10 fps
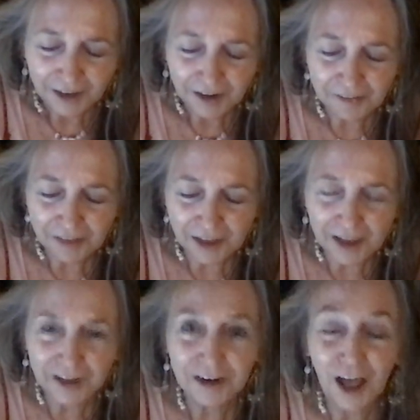And
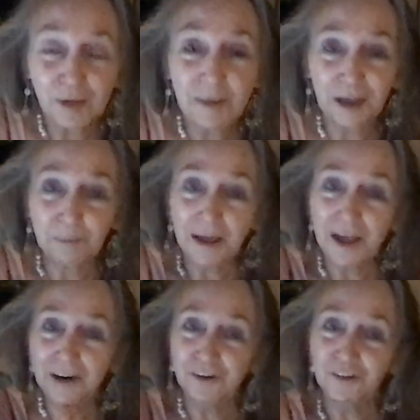then I make my
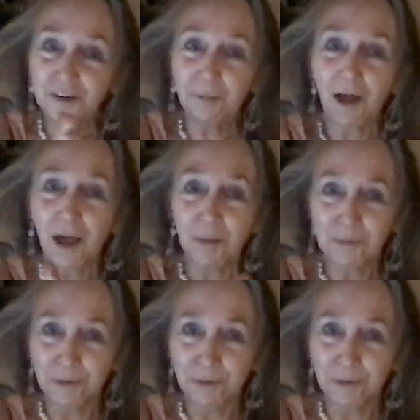energy ball.